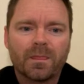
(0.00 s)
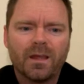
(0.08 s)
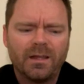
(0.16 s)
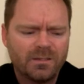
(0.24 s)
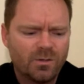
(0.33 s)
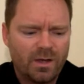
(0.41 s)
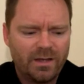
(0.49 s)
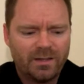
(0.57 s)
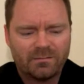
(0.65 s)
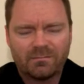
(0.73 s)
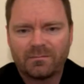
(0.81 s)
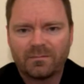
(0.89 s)
And so I
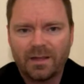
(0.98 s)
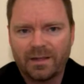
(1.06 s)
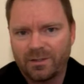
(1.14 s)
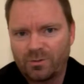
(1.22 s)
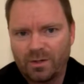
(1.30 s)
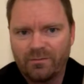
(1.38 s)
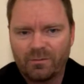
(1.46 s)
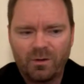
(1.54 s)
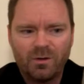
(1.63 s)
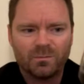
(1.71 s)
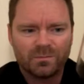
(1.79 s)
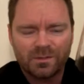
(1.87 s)
can drink from
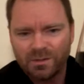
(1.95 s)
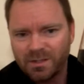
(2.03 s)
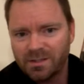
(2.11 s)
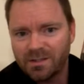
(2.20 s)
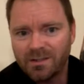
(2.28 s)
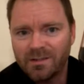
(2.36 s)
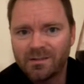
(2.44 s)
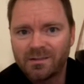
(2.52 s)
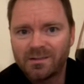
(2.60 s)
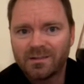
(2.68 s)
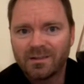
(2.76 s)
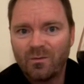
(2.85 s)
home. So this
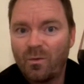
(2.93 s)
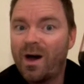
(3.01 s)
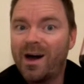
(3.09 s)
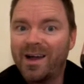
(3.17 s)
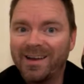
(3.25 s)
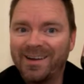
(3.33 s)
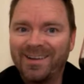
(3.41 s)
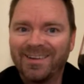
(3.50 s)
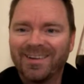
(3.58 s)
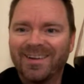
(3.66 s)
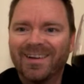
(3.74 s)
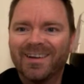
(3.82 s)
is wine,
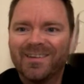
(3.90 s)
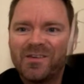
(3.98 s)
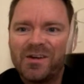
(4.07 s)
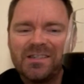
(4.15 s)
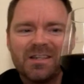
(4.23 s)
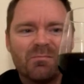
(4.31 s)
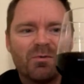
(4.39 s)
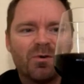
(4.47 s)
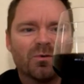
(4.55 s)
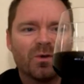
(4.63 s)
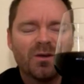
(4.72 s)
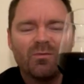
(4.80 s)
very simple,
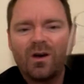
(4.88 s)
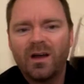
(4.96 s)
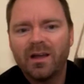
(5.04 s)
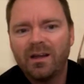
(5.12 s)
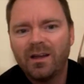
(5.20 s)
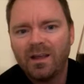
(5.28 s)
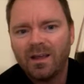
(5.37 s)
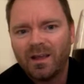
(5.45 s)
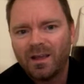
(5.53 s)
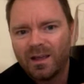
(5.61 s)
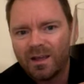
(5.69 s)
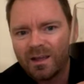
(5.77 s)
red wine.
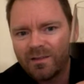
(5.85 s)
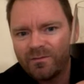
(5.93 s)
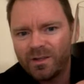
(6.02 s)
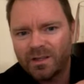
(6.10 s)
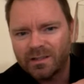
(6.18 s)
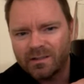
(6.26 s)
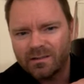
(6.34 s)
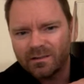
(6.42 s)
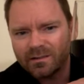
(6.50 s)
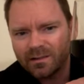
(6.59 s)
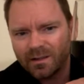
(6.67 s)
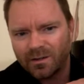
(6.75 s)
If you can,
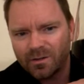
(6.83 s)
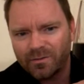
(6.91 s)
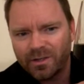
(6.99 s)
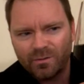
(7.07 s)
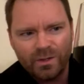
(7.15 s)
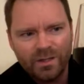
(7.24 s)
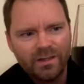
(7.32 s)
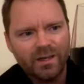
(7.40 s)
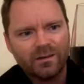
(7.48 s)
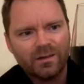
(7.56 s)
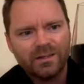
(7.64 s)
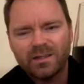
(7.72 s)
I don't know if you can read
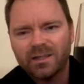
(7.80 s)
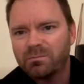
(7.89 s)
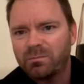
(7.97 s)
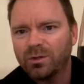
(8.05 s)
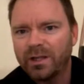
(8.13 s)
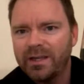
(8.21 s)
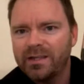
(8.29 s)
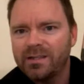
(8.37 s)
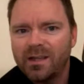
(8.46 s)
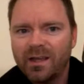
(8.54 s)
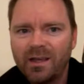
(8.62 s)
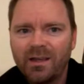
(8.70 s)
that. That says
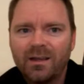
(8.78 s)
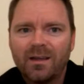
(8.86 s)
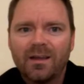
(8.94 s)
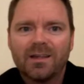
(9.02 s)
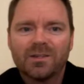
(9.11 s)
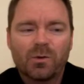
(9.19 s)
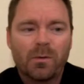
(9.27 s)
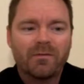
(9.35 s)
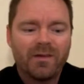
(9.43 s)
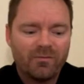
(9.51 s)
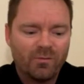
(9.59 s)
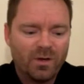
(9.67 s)
Pugliese. It's one of my
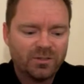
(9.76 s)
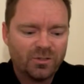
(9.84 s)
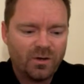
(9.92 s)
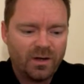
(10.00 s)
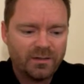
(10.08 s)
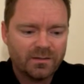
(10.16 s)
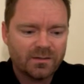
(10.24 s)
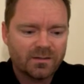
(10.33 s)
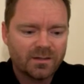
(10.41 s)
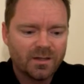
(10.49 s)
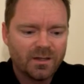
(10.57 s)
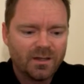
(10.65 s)
favorite
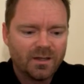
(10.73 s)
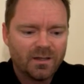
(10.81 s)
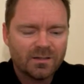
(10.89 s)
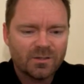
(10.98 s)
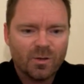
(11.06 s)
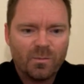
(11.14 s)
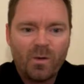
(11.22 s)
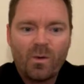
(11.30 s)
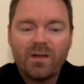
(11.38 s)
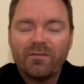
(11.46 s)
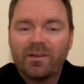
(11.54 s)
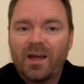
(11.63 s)
restaurants. So my
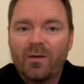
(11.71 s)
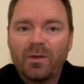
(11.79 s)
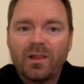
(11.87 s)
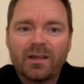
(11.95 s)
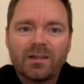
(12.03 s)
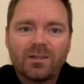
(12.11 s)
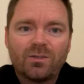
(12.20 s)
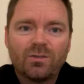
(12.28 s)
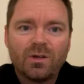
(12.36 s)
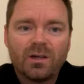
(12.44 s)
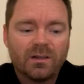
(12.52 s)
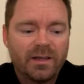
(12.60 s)
wife and I, we like to
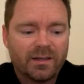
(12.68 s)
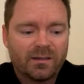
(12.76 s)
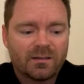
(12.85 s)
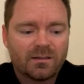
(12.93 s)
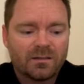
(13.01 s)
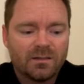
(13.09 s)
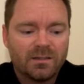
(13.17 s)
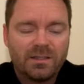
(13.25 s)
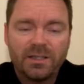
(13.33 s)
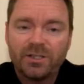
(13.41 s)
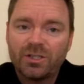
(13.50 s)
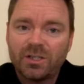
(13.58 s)
collect
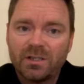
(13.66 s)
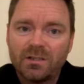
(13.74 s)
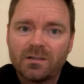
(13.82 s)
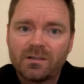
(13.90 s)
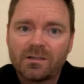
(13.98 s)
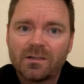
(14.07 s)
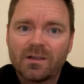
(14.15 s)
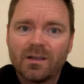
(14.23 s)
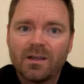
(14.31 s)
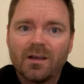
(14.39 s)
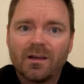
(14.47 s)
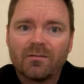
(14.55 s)
dishes
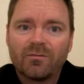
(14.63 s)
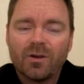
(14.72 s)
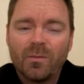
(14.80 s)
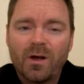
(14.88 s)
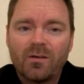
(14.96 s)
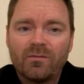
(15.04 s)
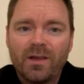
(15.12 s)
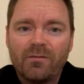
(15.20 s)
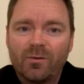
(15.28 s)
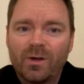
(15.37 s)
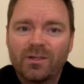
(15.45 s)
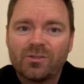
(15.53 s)
from our
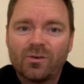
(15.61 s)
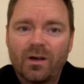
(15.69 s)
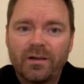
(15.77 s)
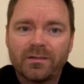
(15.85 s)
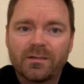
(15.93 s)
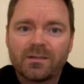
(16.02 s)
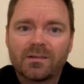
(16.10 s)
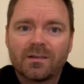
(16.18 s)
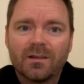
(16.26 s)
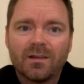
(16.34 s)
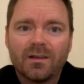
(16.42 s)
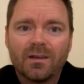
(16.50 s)
favorite restaurants
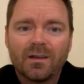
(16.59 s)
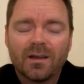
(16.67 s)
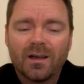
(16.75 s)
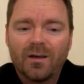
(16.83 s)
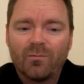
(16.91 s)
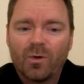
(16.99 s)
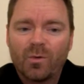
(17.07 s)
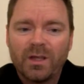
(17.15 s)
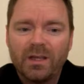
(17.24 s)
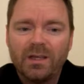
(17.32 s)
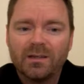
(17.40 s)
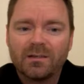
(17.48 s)
where we
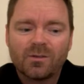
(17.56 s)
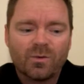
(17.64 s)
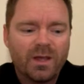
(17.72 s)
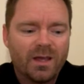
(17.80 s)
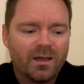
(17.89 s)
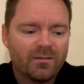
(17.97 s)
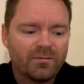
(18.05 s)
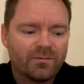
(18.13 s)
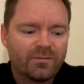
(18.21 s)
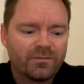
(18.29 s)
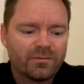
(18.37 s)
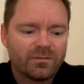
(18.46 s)
eat. So we have
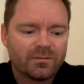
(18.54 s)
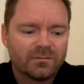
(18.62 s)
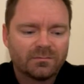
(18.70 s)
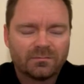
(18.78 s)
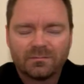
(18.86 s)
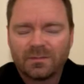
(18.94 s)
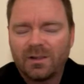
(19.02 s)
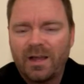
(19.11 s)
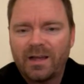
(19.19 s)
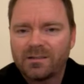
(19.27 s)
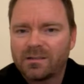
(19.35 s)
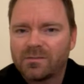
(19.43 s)

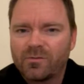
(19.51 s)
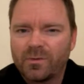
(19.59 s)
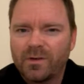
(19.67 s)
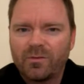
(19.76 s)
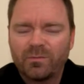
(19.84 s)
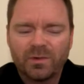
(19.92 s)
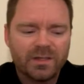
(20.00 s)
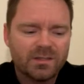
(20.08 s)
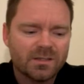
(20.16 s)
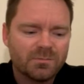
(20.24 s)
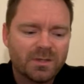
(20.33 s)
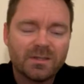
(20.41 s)
glasses from different
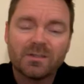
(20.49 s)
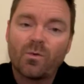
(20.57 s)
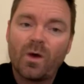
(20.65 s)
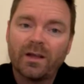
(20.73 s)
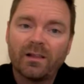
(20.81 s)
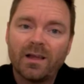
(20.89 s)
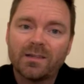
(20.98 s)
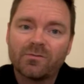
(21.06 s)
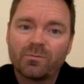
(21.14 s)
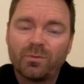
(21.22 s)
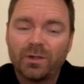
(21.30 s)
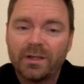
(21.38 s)
places. This is a wine glass
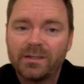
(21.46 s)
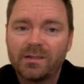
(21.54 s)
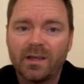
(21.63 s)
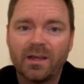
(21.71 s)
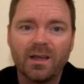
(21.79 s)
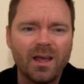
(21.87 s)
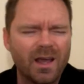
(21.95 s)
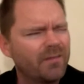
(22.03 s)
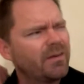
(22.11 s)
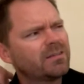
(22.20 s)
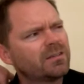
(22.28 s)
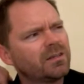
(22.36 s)
from Pugliese. I've
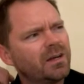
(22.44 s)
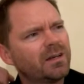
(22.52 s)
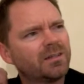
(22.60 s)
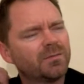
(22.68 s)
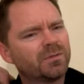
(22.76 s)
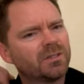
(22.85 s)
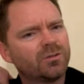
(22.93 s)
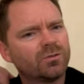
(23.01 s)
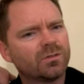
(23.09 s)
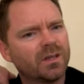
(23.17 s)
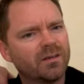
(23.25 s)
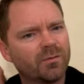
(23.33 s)
actually done a Tipsy
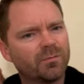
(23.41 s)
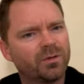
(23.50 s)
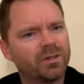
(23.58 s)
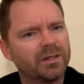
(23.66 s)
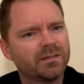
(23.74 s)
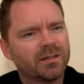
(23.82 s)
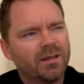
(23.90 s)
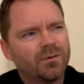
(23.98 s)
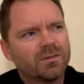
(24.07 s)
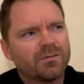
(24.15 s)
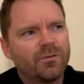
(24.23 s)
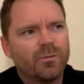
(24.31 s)
Tuesday from Pugliese. That
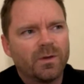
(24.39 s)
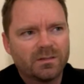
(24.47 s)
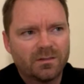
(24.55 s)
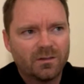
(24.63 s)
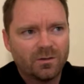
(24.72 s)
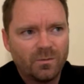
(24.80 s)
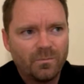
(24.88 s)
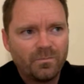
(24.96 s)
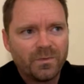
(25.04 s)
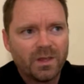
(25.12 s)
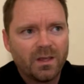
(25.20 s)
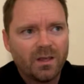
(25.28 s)
was a few months ago
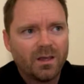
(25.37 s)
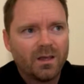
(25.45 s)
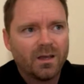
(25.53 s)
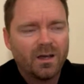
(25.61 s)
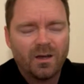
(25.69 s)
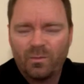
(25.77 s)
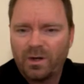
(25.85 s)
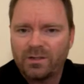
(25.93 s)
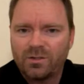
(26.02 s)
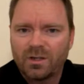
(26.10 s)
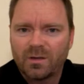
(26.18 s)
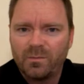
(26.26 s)
when I
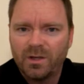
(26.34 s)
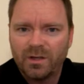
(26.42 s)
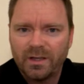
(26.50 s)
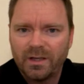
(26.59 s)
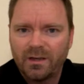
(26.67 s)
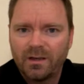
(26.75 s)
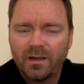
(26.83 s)
took Amelia.